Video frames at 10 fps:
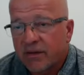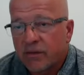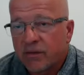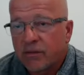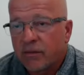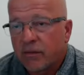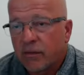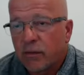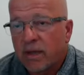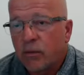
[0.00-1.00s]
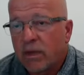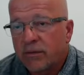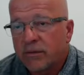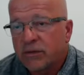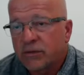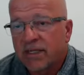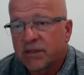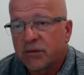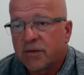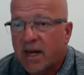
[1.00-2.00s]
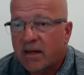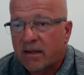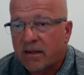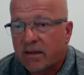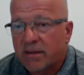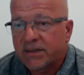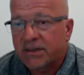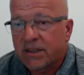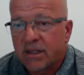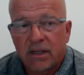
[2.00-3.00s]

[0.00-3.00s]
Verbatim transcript: so the way we would structure that is,